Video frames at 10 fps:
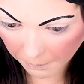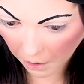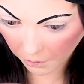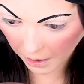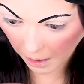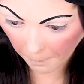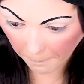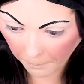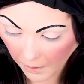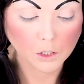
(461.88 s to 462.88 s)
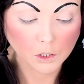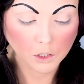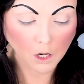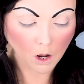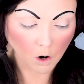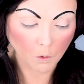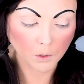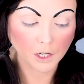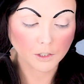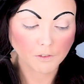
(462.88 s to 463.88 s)
about him. So,
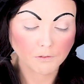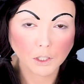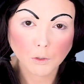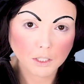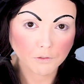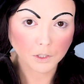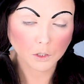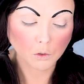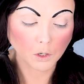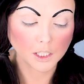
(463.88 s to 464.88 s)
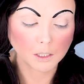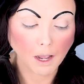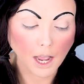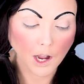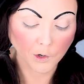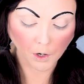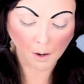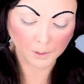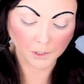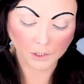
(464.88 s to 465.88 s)
there's a few different stories about how
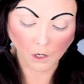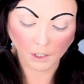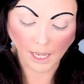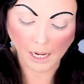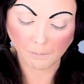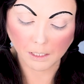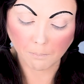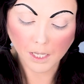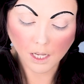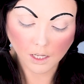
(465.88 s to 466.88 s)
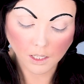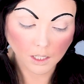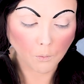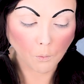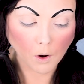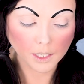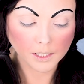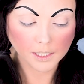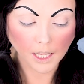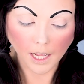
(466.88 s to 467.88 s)
Robert the Doll came to be. One
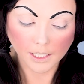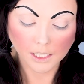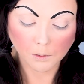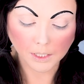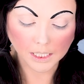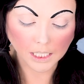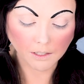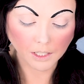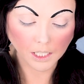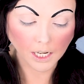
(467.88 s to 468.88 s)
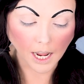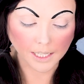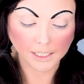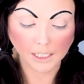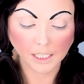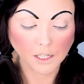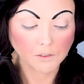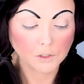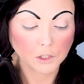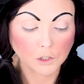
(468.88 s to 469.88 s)
is that he was given as a
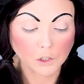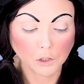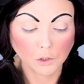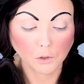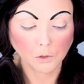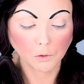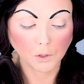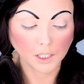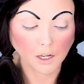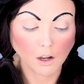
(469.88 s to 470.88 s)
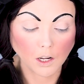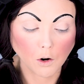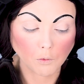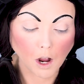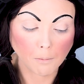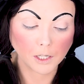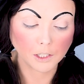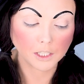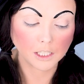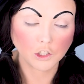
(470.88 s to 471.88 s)
gift to young
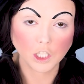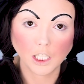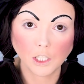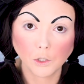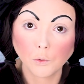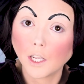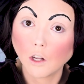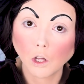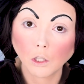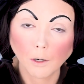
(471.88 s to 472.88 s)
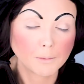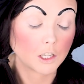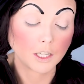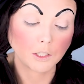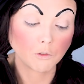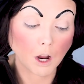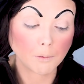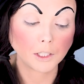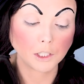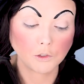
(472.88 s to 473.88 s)
Robert Gene, who they call, I'm sorry,
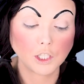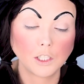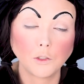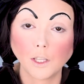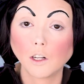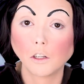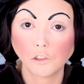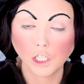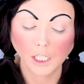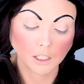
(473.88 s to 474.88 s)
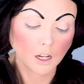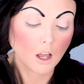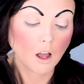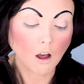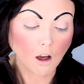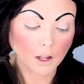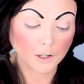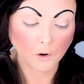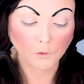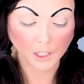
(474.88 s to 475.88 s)
Robert Eugene, who they call Gene
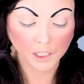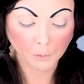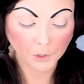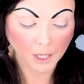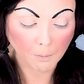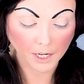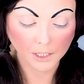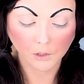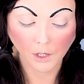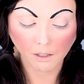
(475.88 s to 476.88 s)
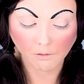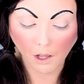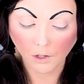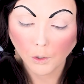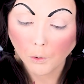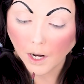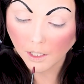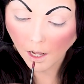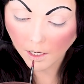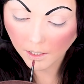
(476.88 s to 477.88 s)
Otto, for his birthday by his grandfather, who had
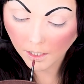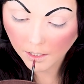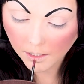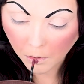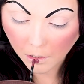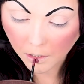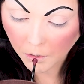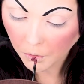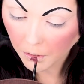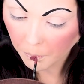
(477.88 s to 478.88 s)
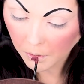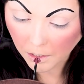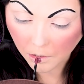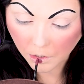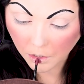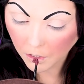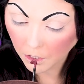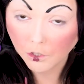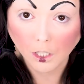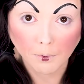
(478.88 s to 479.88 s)
gotten it on a trip in,
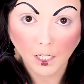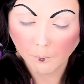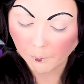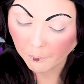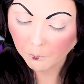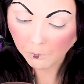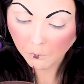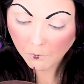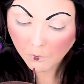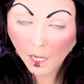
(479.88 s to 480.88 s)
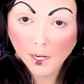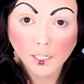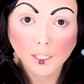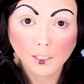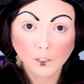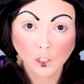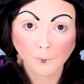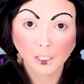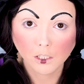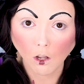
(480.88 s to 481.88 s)
to Germany and it a
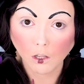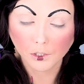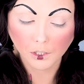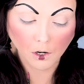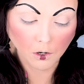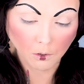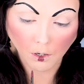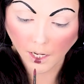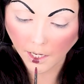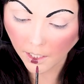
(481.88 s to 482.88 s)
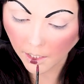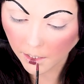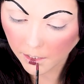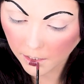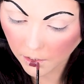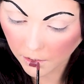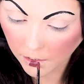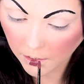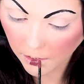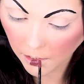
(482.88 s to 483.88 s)
German doll, so uh, so
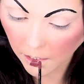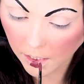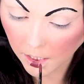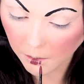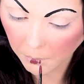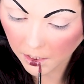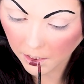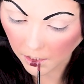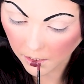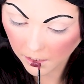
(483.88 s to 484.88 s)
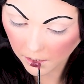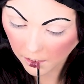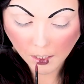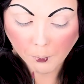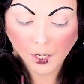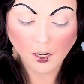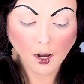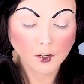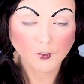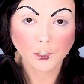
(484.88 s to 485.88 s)
that does make sense. But
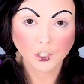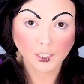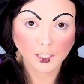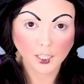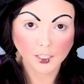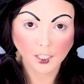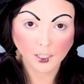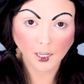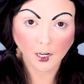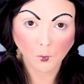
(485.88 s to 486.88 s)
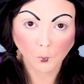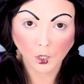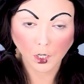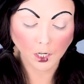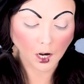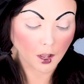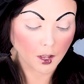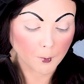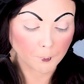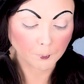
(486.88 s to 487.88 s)
another version says that there were
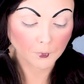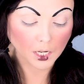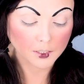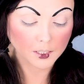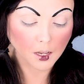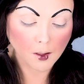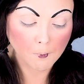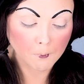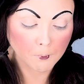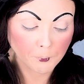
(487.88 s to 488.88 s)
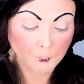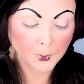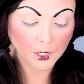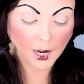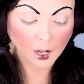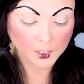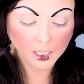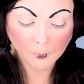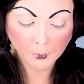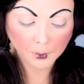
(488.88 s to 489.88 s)
um, some bitter
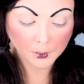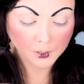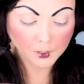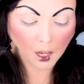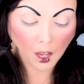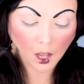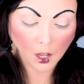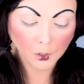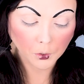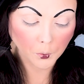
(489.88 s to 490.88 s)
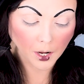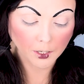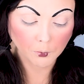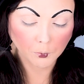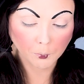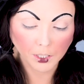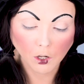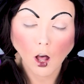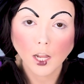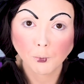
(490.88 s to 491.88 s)
housekeepers uh, who had been
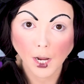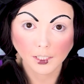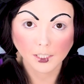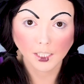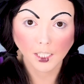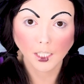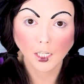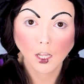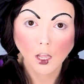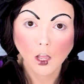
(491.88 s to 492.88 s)
caught practicing